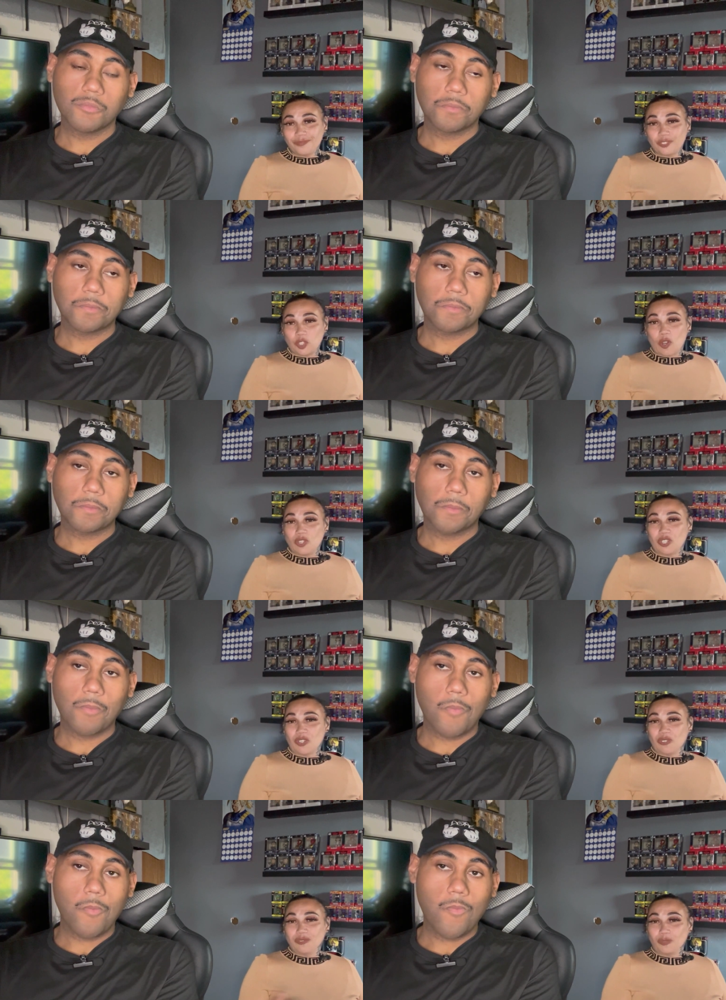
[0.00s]
Speaker 1: So, you
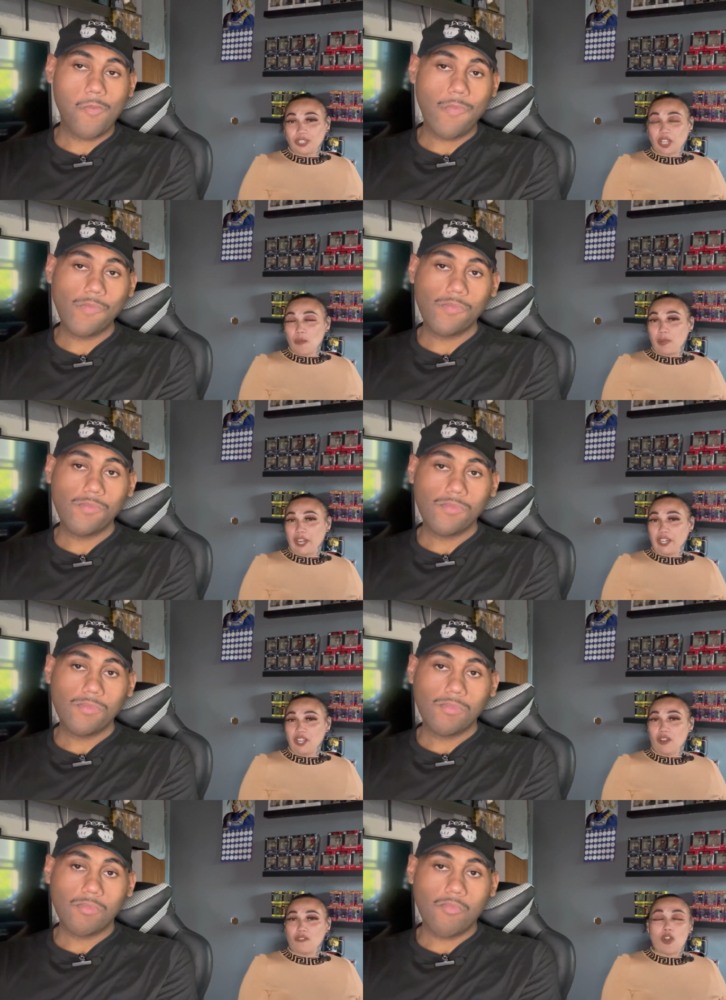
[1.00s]
know, with the complaining
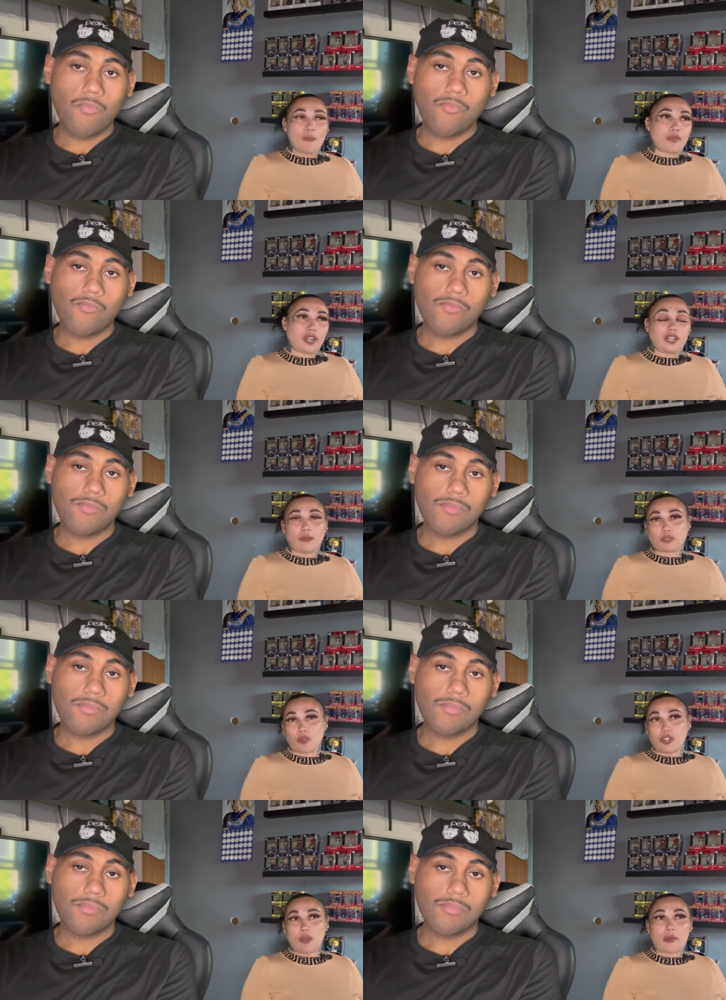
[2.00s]
of, oh, I'm pregnant, I'm
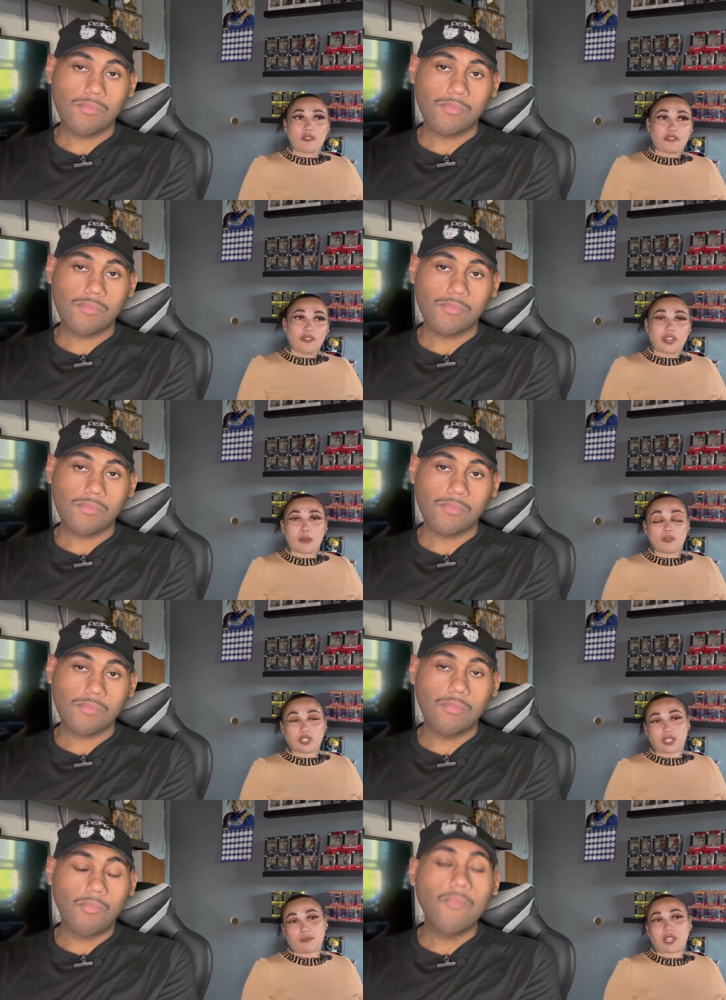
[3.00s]
throwing up, I don't feel good, I'm
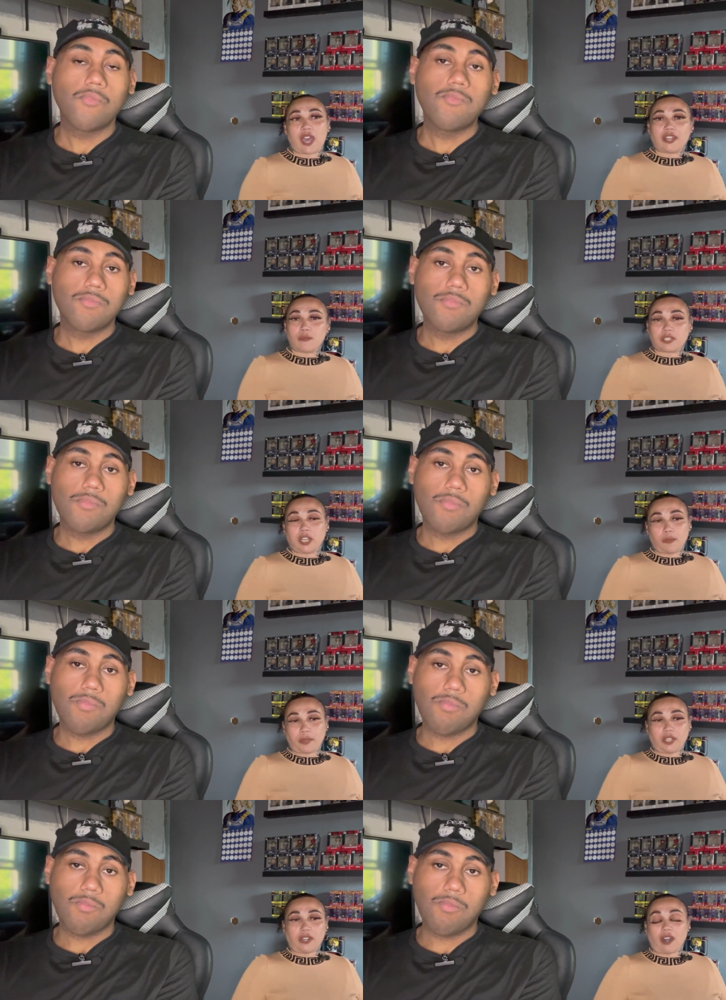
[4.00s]
nauseous, I'm tired, I'm
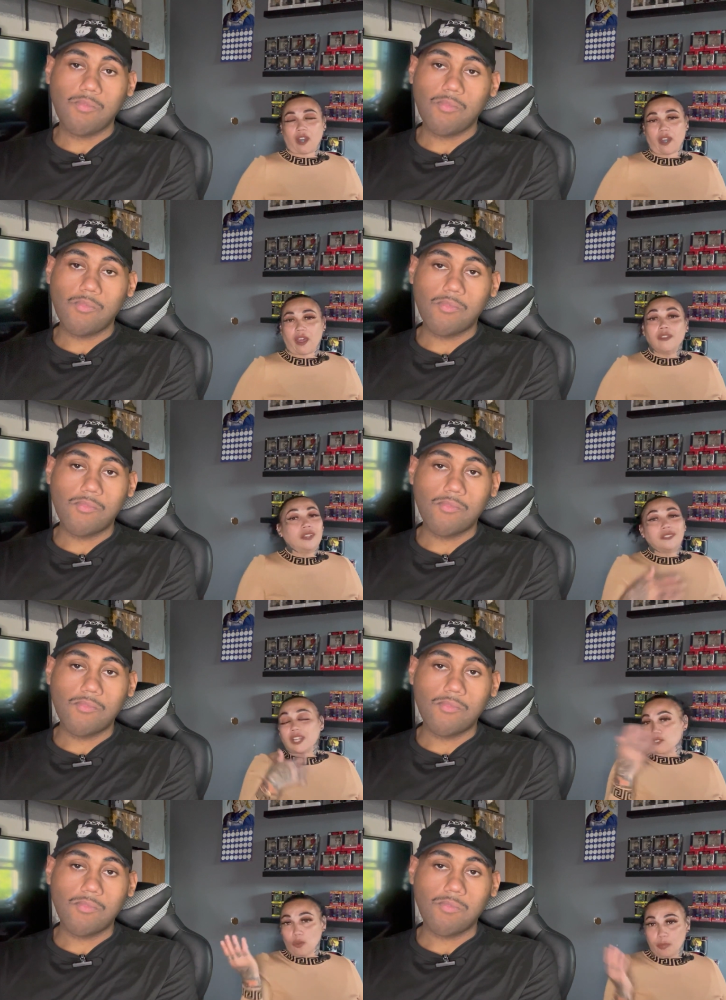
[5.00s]
sleepy,
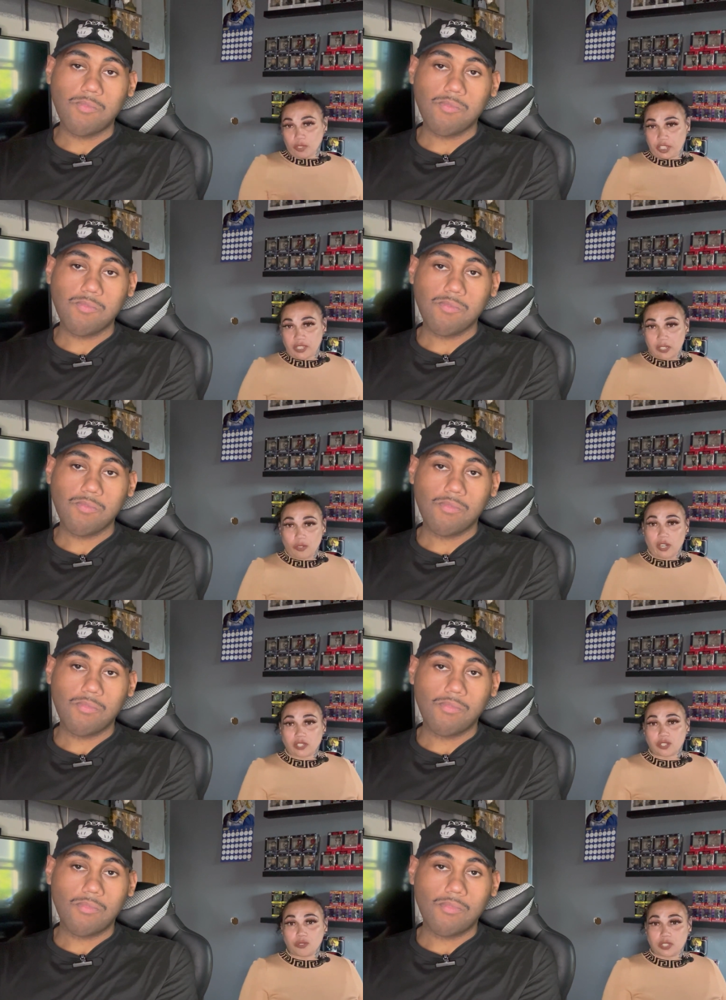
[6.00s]
that's all bullshit. That's all
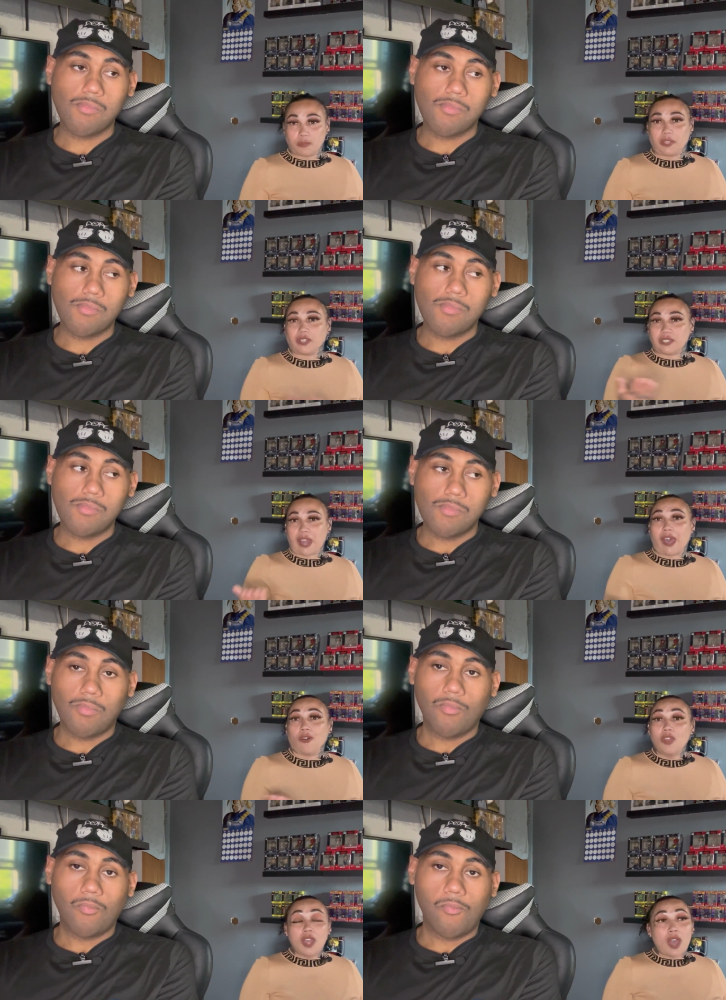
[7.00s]
excuses because now
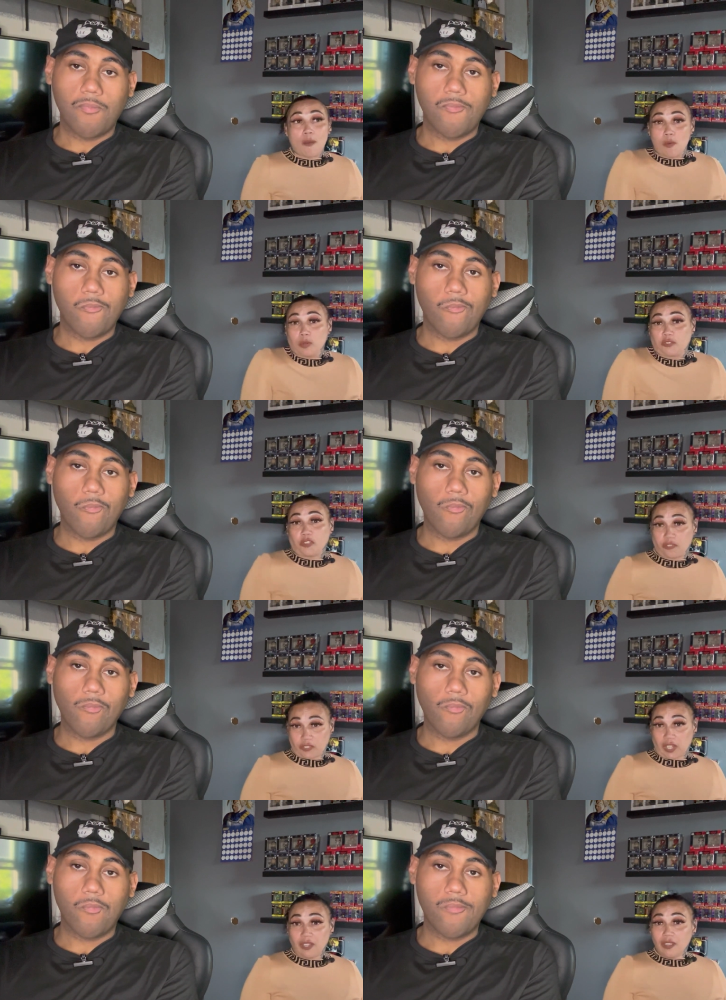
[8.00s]
I'm almost
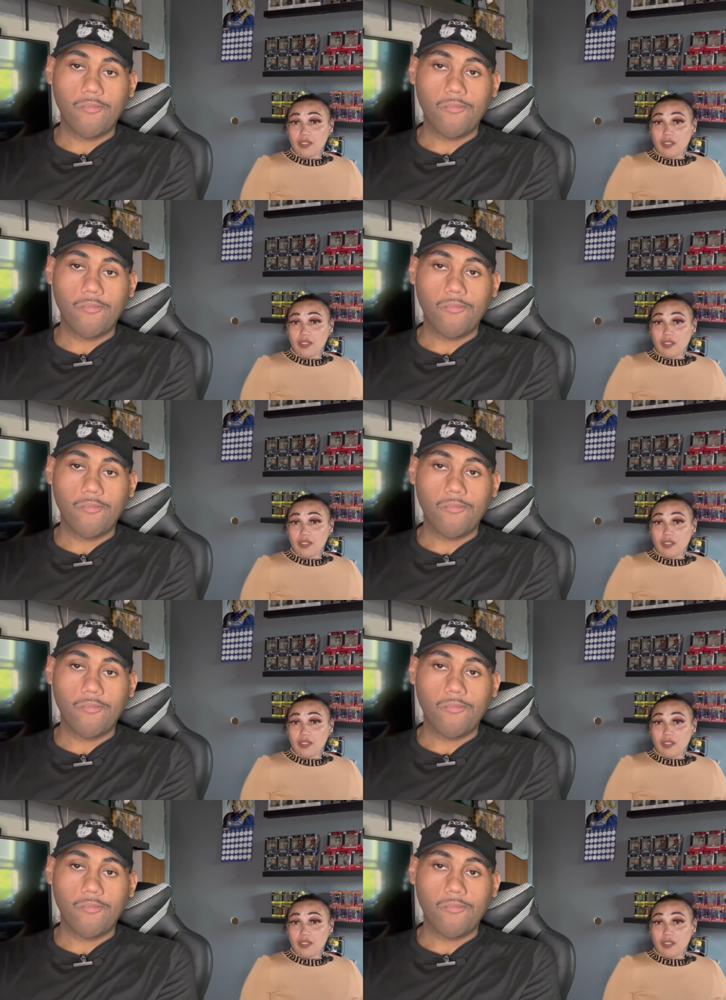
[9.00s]
50.